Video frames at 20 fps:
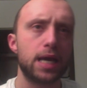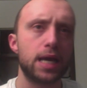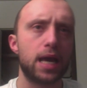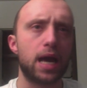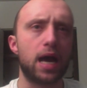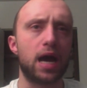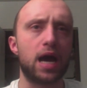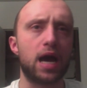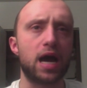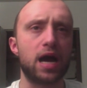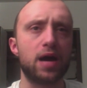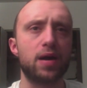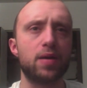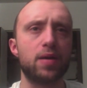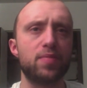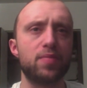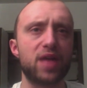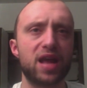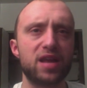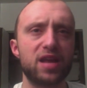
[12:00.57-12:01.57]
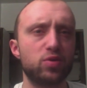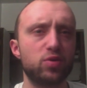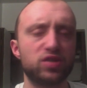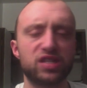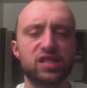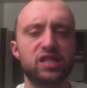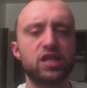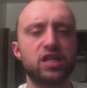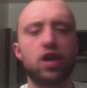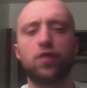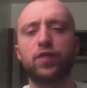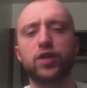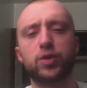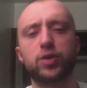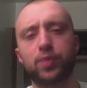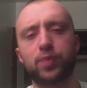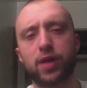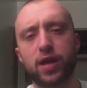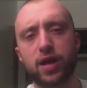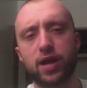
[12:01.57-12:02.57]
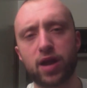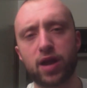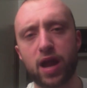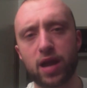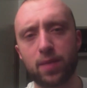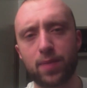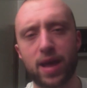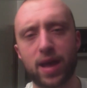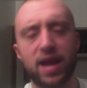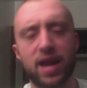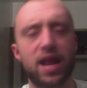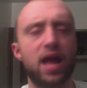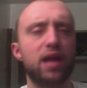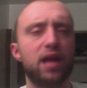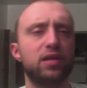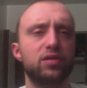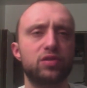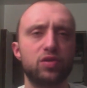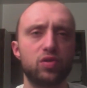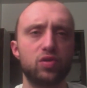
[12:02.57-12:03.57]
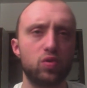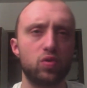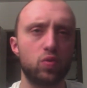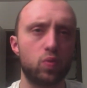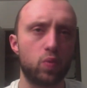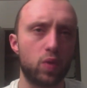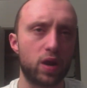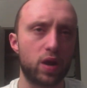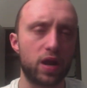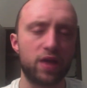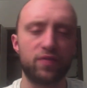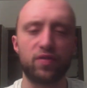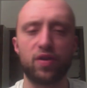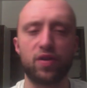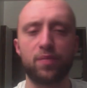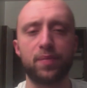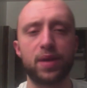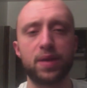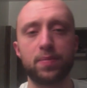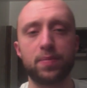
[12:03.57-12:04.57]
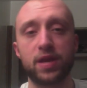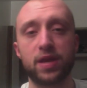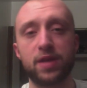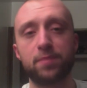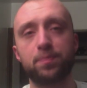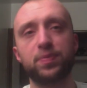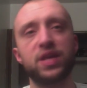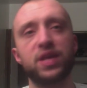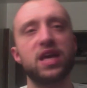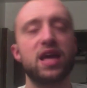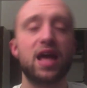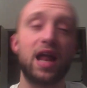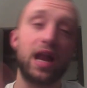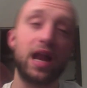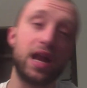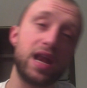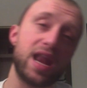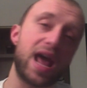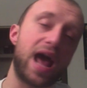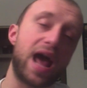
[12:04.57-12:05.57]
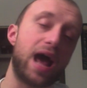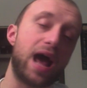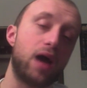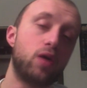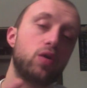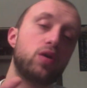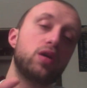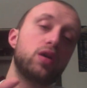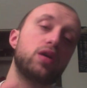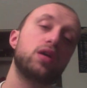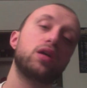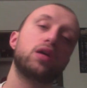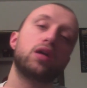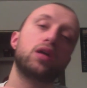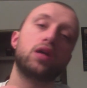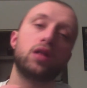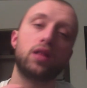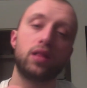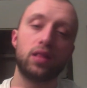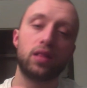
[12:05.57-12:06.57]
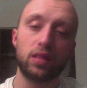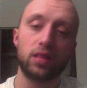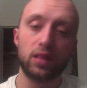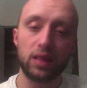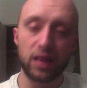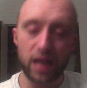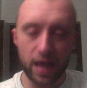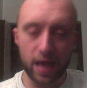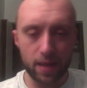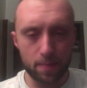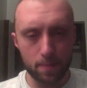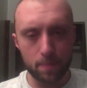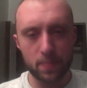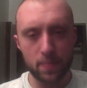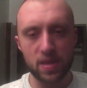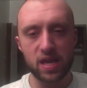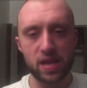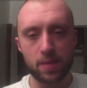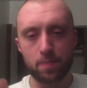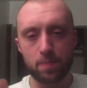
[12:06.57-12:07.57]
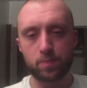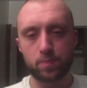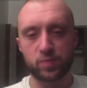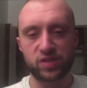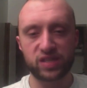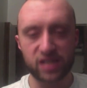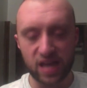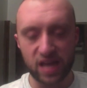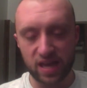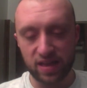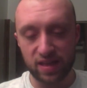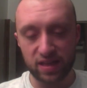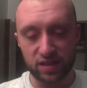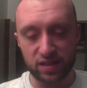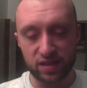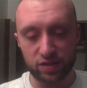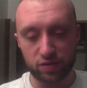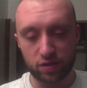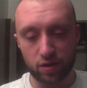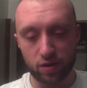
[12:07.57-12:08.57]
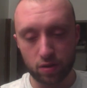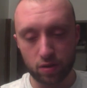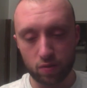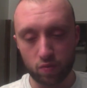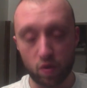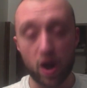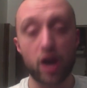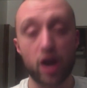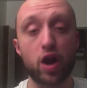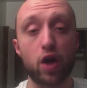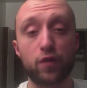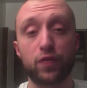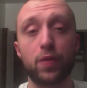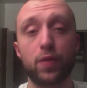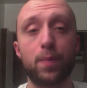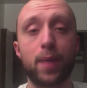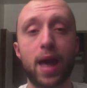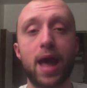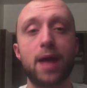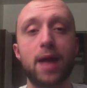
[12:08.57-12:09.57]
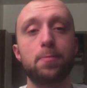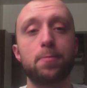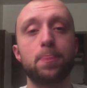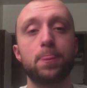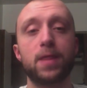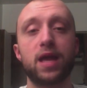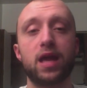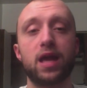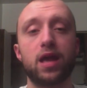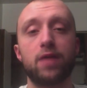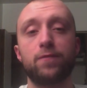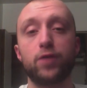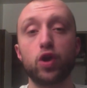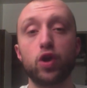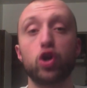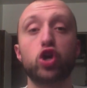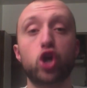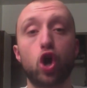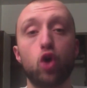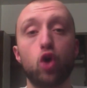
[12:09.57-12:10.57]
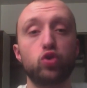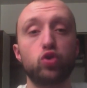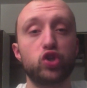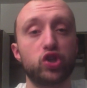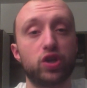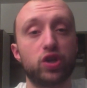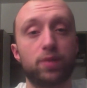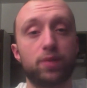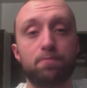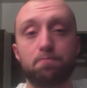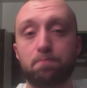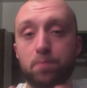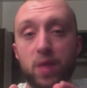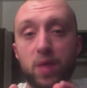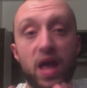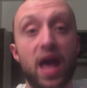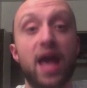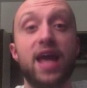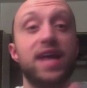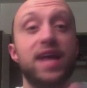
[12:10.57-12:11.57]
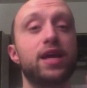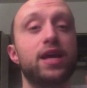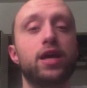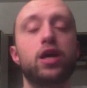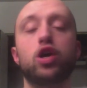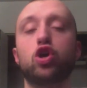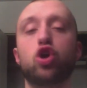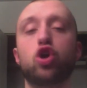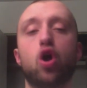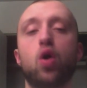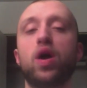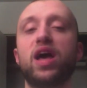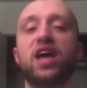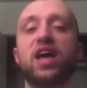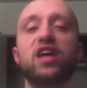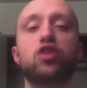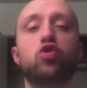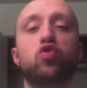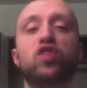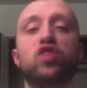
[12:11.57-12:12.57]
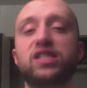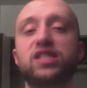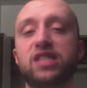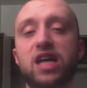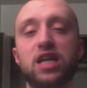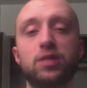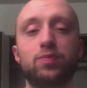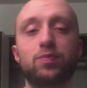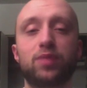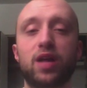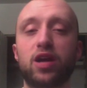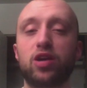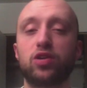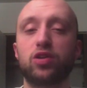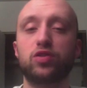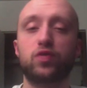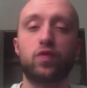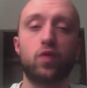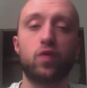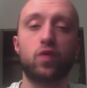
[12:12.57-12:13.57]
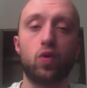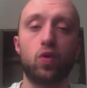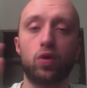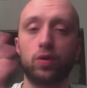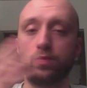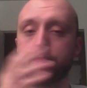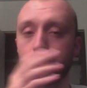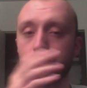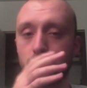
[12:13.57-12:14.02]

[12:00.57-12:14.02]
That he was a selfish player, had a bad attitude, whatever it may be. Now, let me say this right off the bat. If you're a coach, hey, go ahead, criticize players for